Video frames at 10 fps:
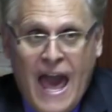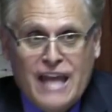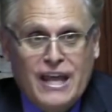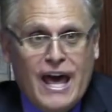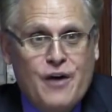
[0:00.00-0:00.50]

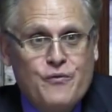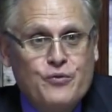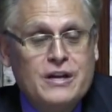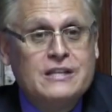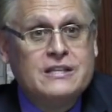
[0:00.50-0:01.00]
And
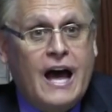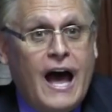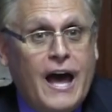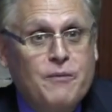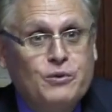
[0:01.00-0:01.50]
every
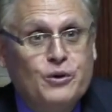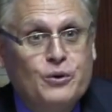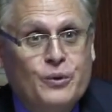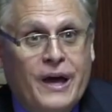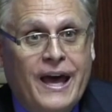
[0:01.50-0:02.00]
time
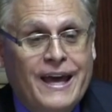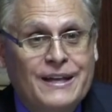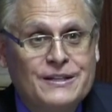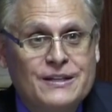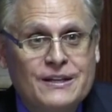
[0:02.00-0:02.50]
you
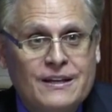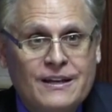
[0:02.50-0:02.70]
hate,